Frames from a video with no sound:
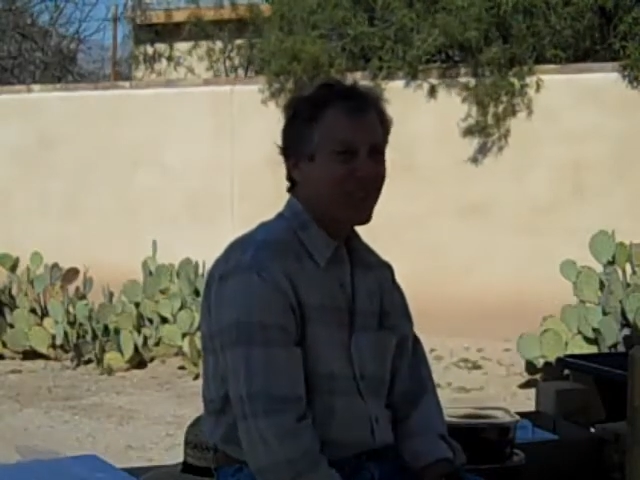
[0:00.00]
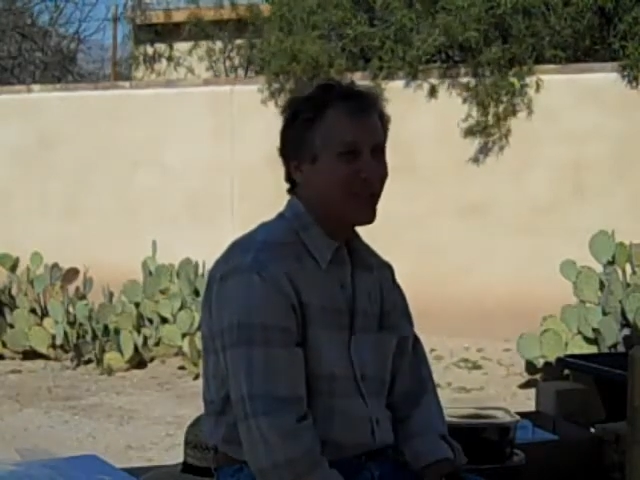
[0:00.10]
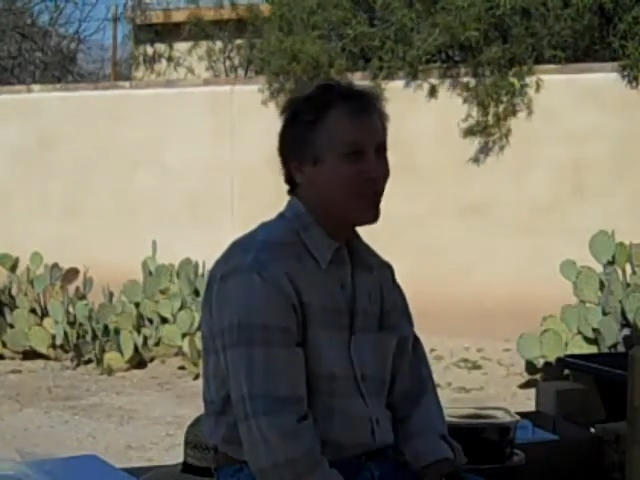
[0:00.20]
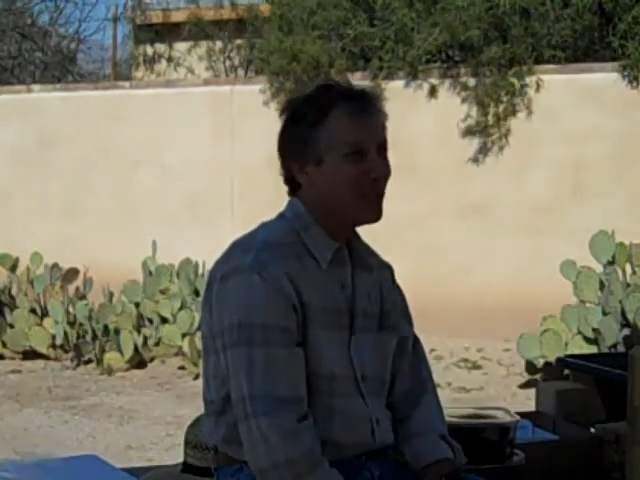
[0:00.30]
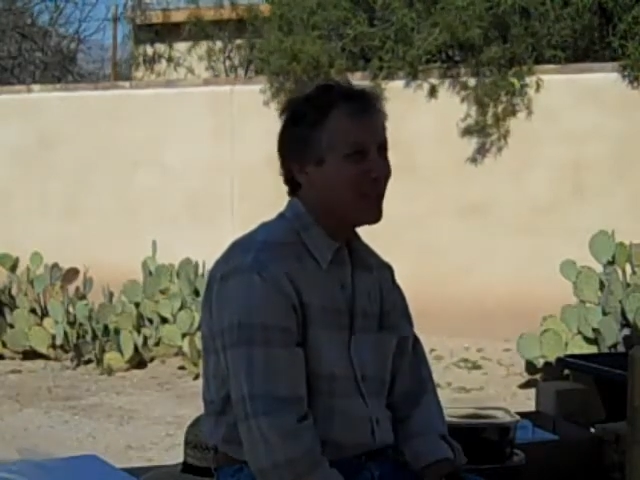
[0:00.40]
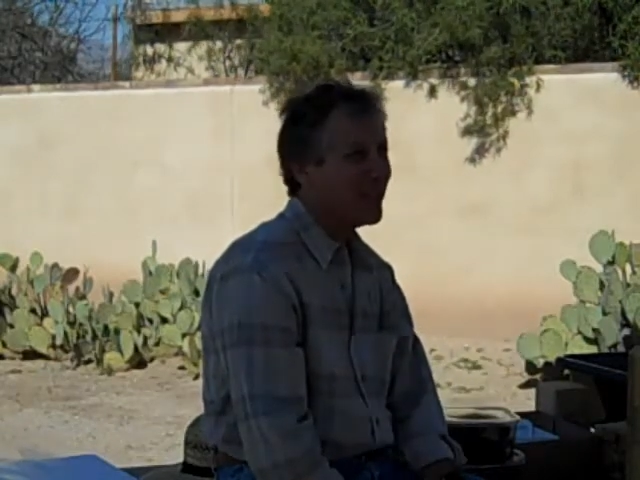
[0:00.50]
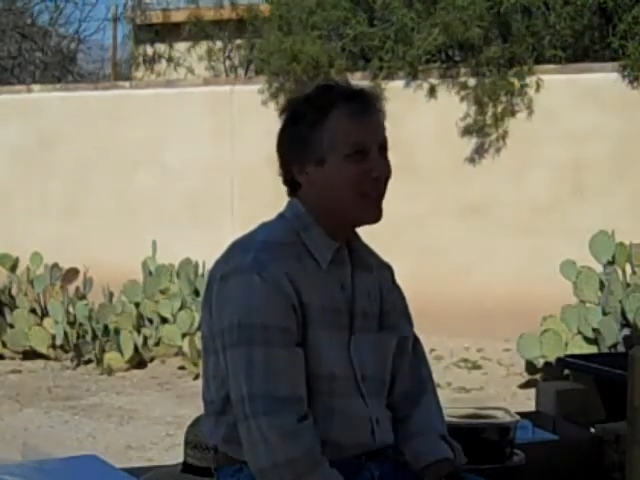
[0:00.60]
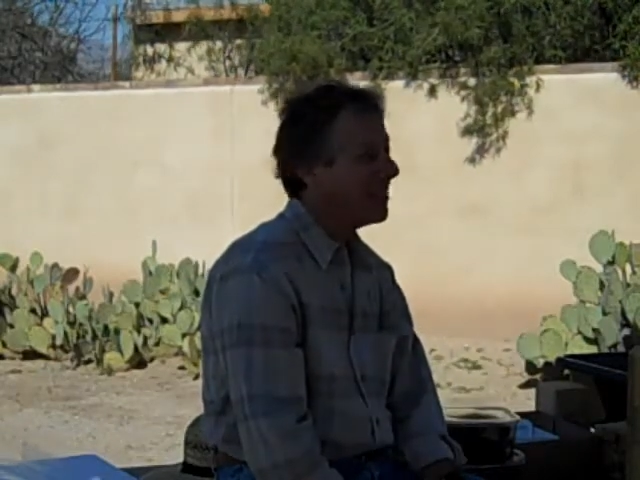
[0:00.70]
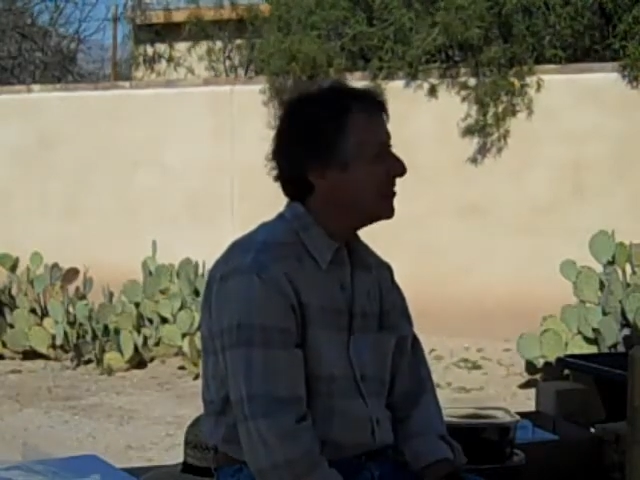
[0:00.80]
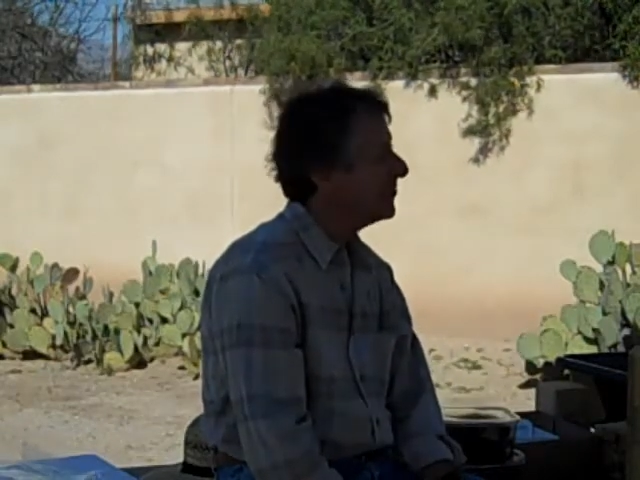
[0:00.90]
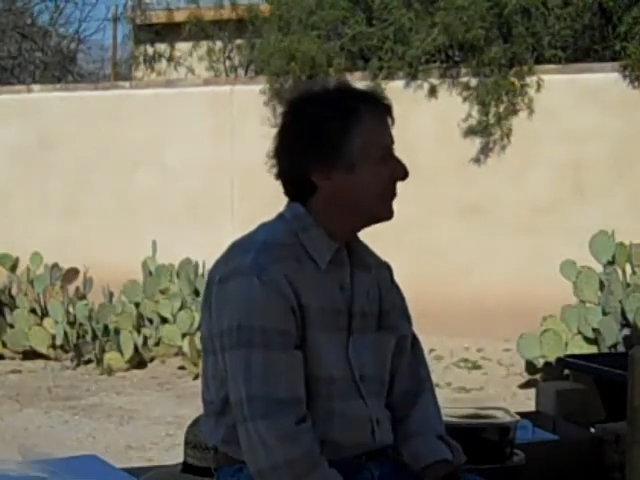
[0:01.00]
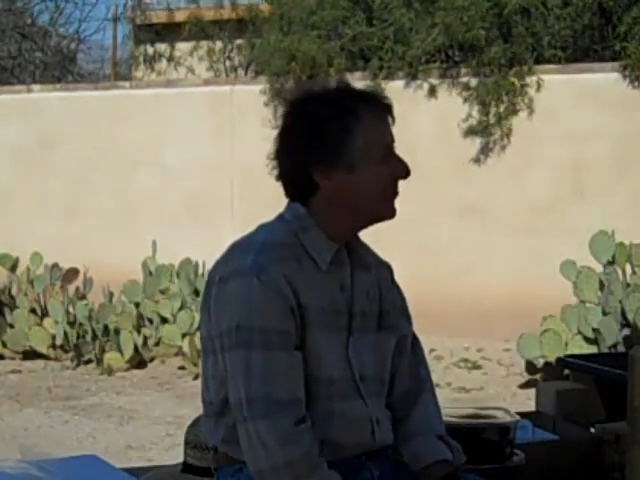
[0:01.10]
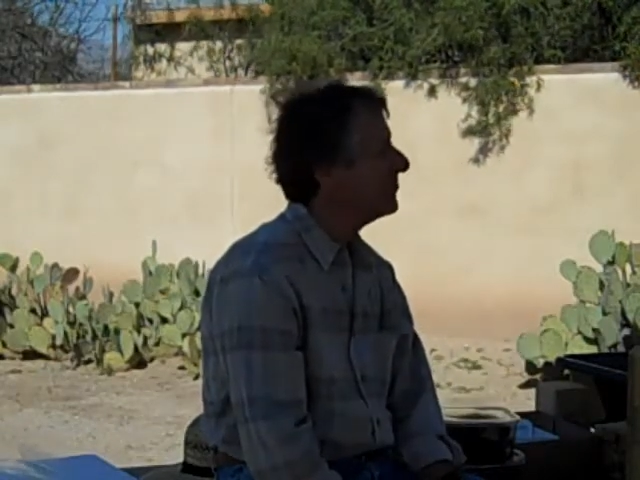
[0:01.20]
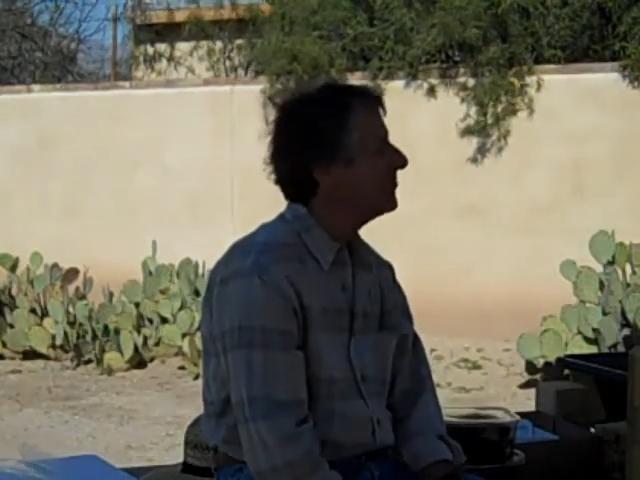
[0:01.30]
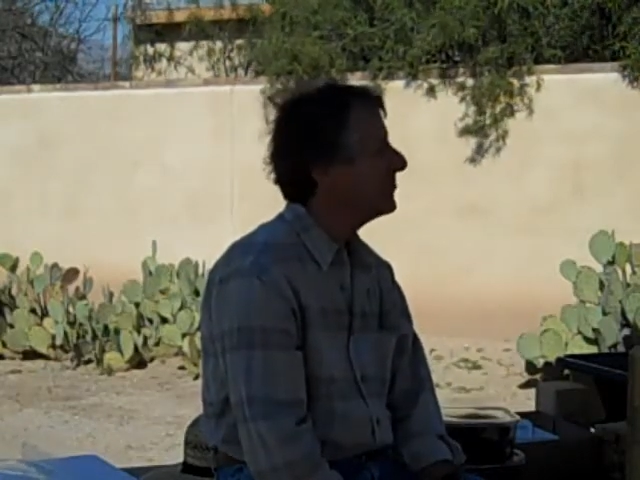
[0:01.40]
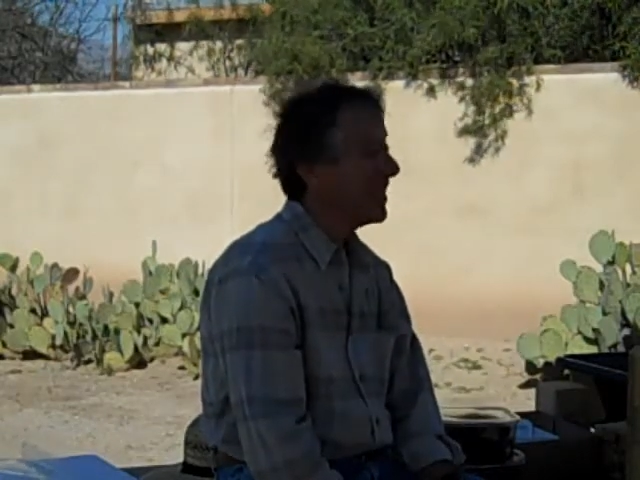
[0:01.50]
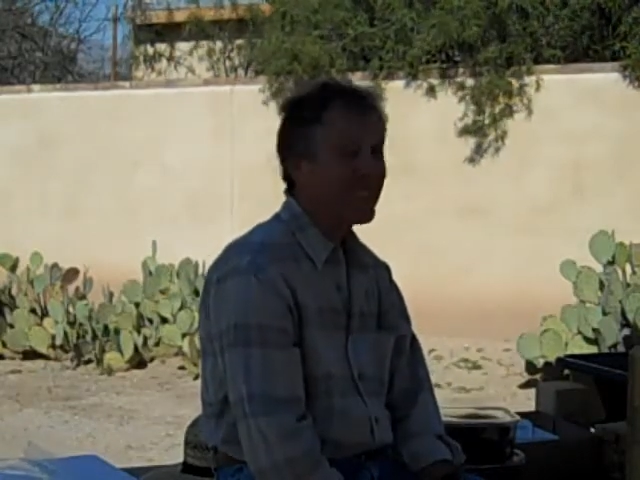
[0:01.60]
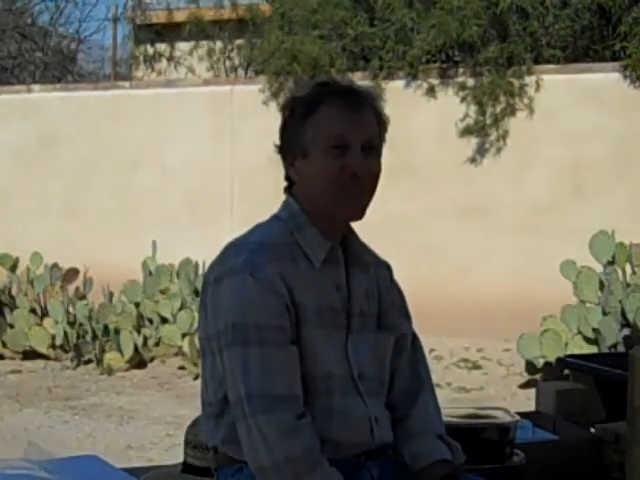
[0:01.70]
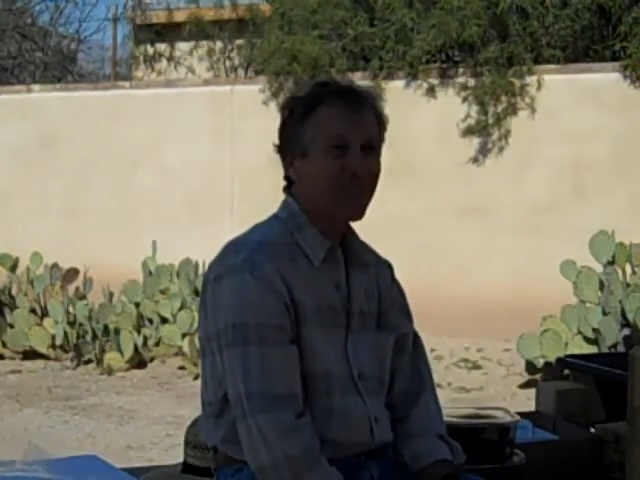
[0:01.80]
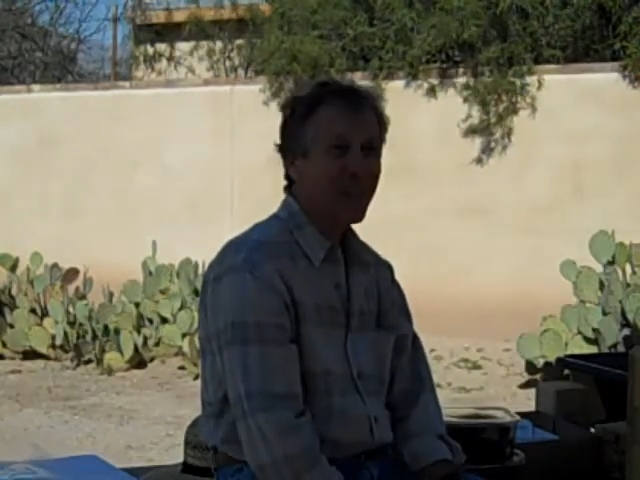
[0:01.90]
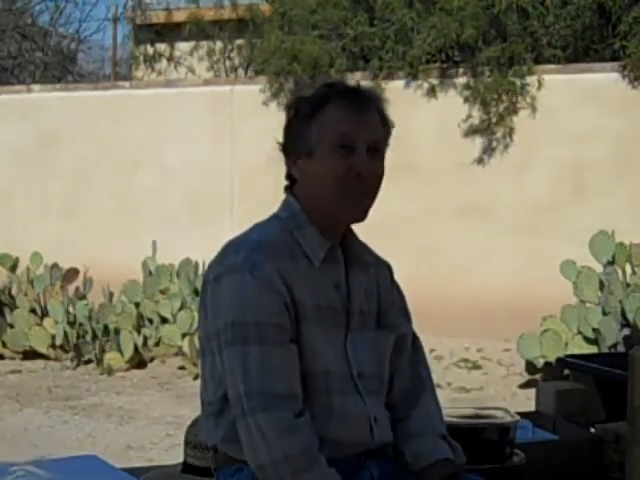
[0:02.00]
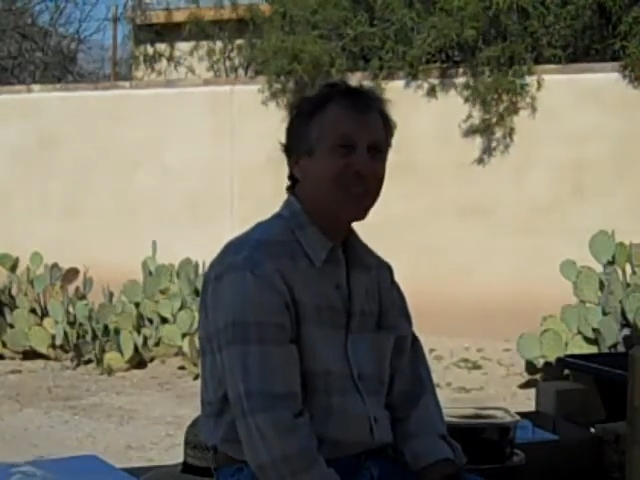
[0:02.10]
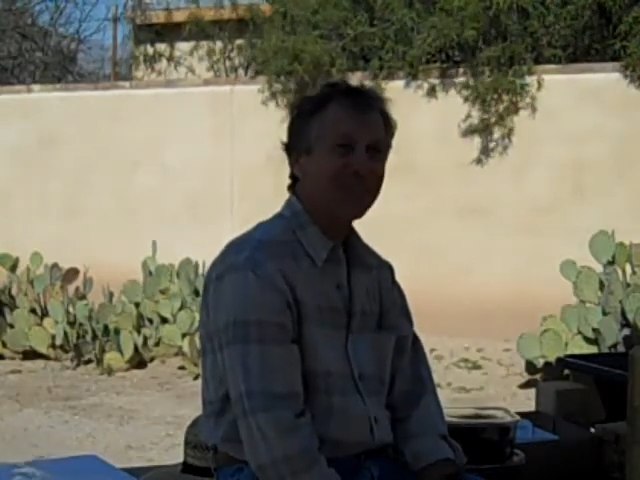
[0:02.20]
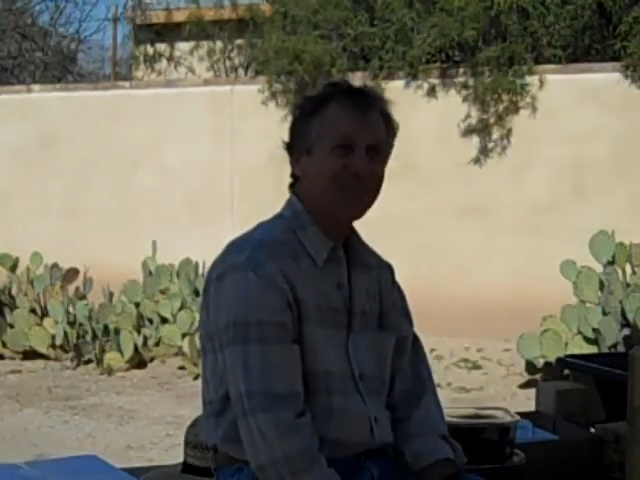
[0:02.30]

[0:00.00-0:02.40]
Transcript: So thanks for coming.